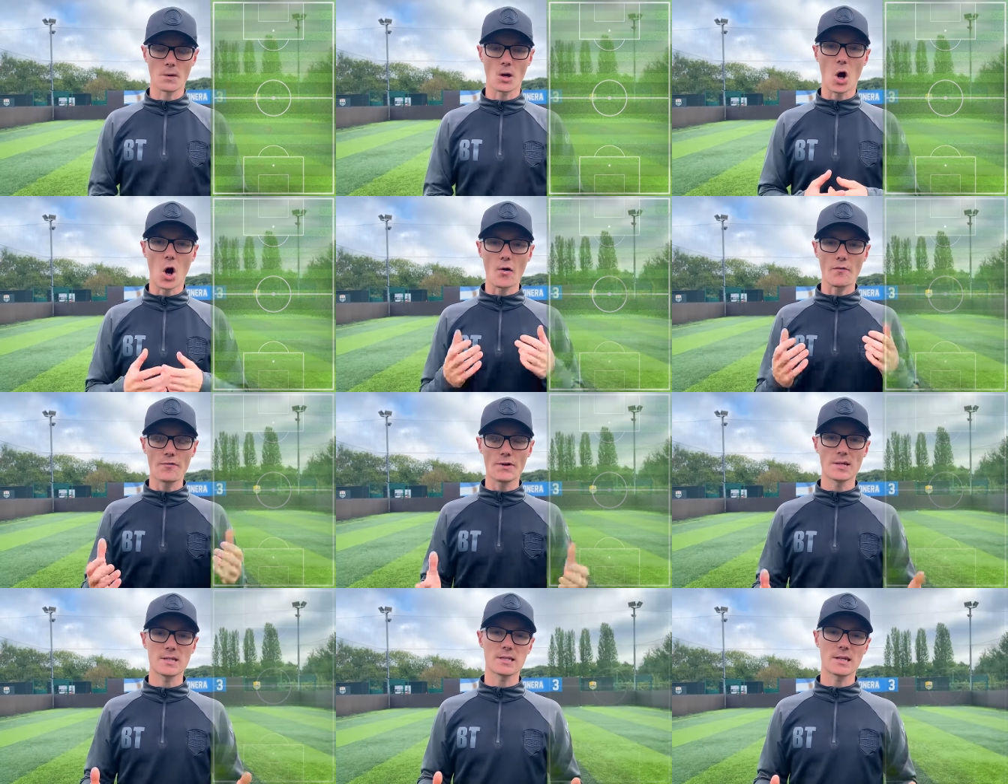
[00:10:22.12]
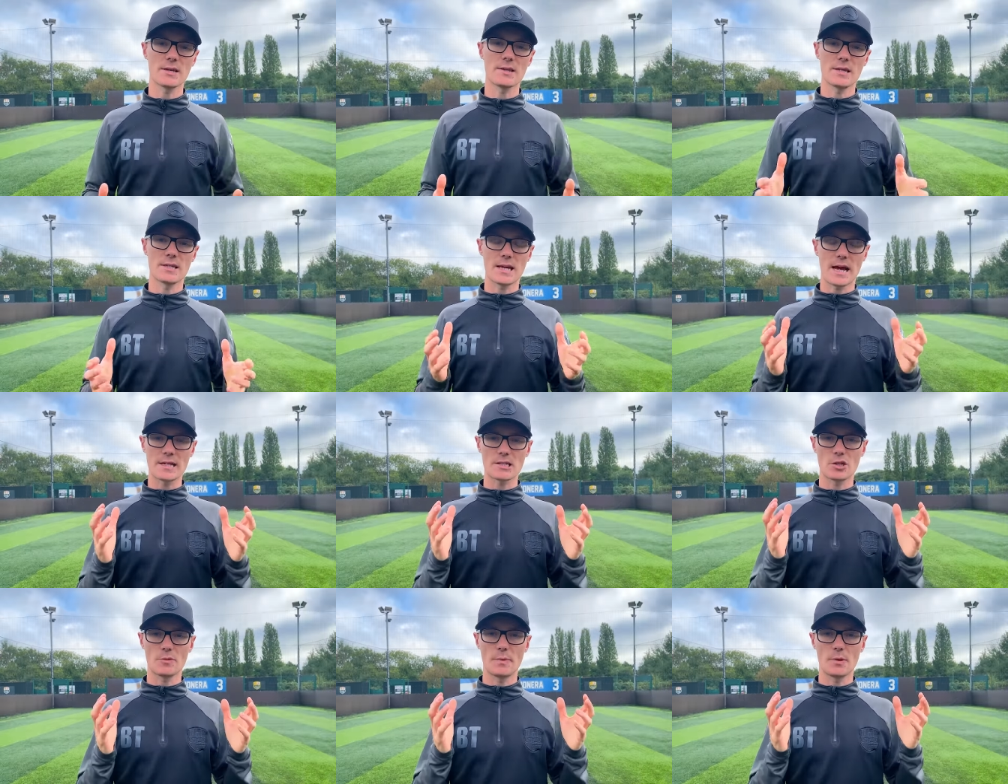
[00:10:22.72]
Obviously, this
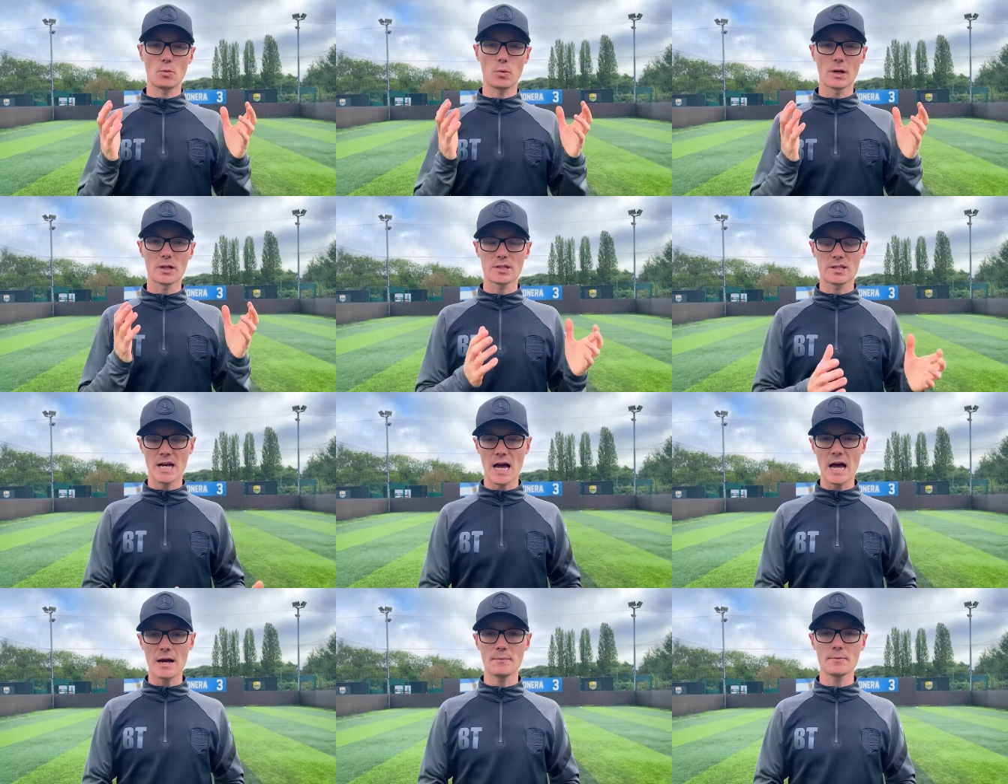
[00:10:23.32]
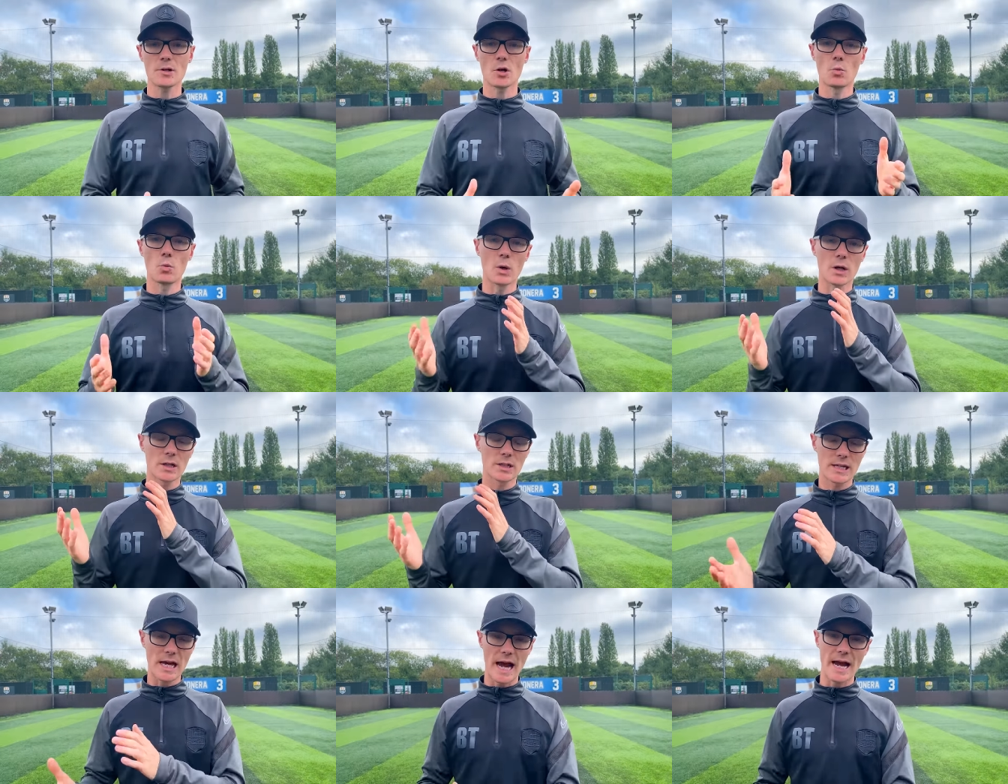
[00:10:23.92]
has to be well timed and
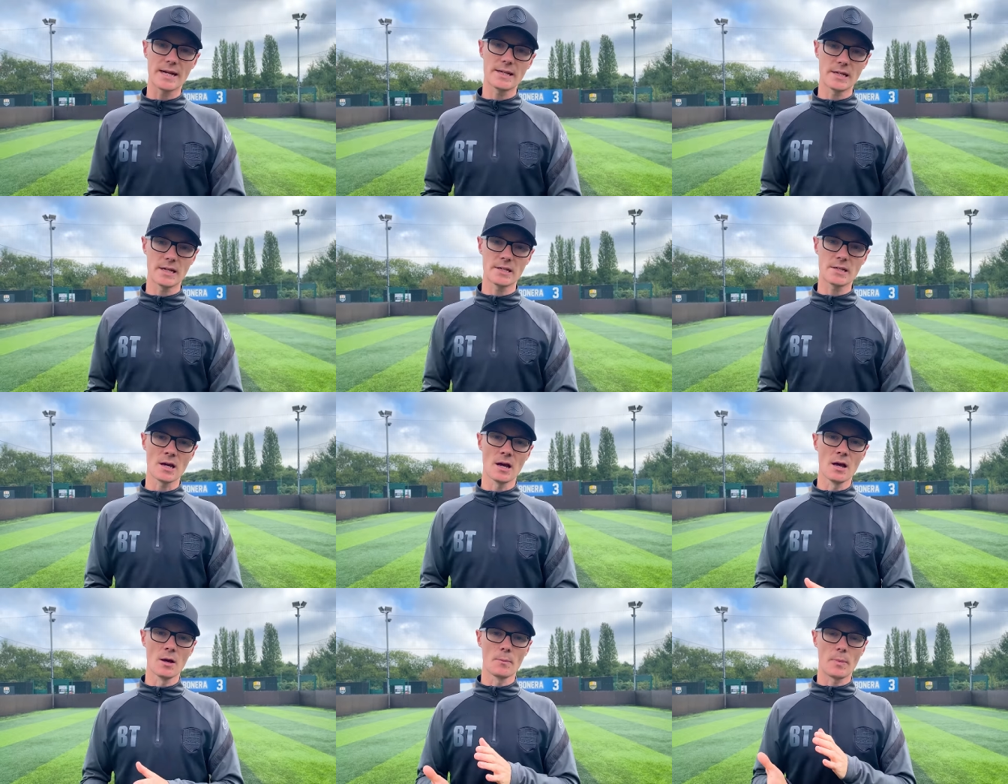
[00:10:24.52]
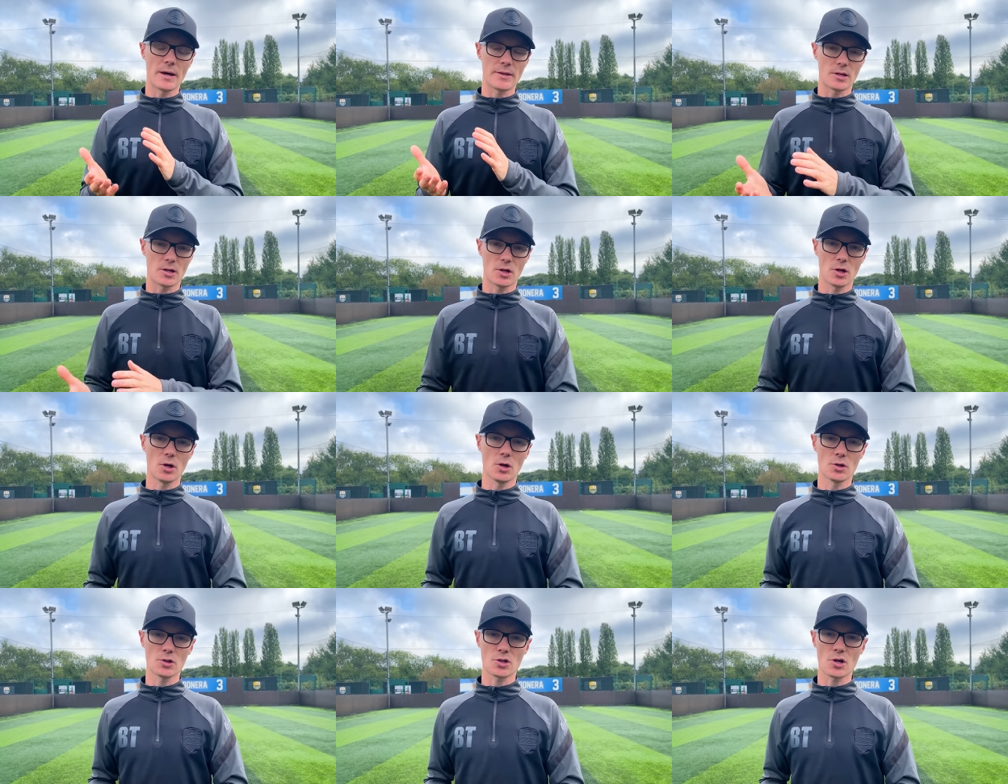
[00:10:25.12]
well guided by the
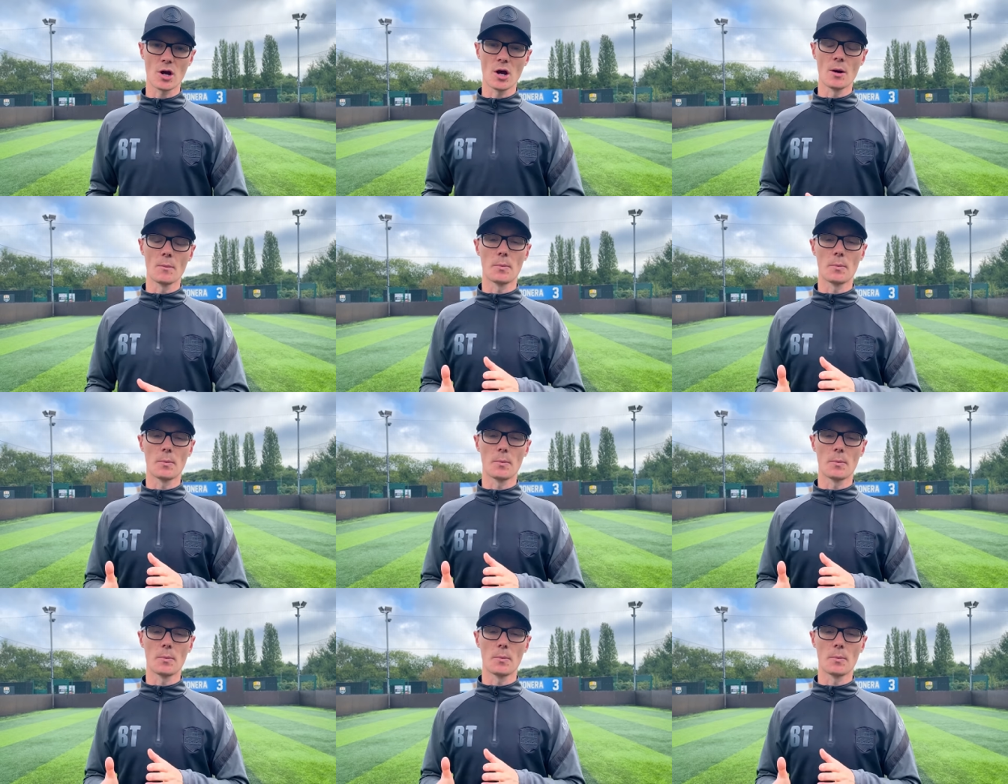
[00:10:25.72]
coach,